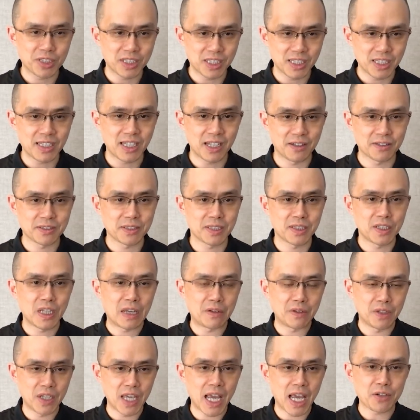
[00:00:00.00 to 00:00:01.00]
details, we
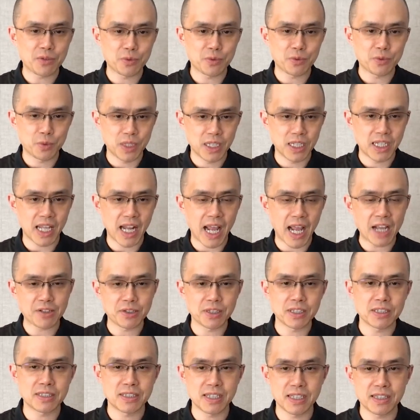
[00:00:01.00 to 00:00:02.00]
can
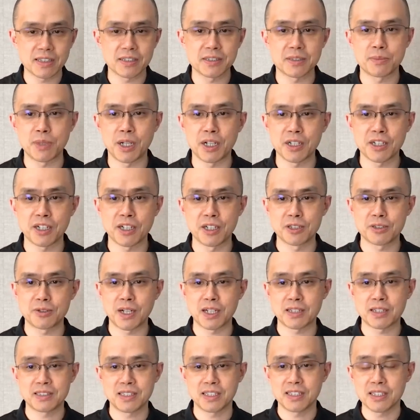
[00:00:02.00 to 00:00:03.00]
actually see the smart
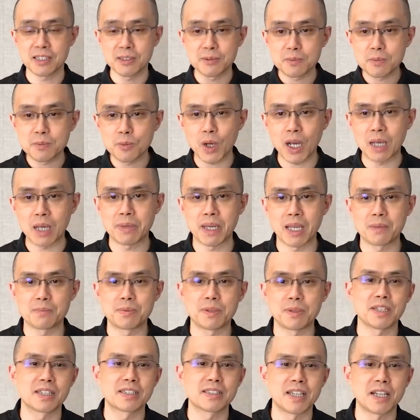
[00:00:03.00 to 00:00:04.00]
contracts, see the white paper,
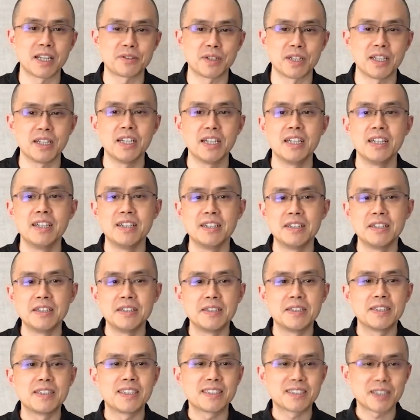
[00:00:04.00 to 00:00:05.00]
etc.
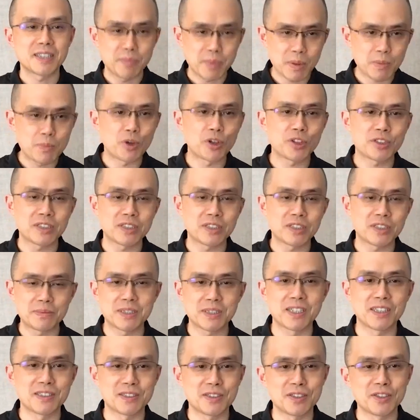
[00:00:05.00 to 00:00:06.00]
There's a bit more
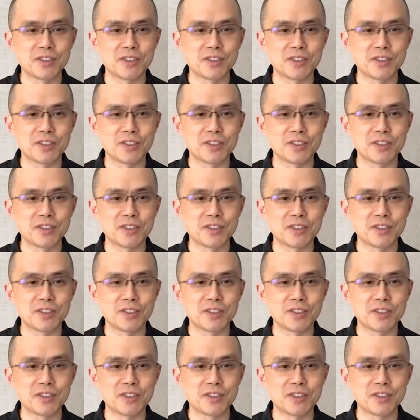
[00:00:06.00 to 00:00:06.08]
substance to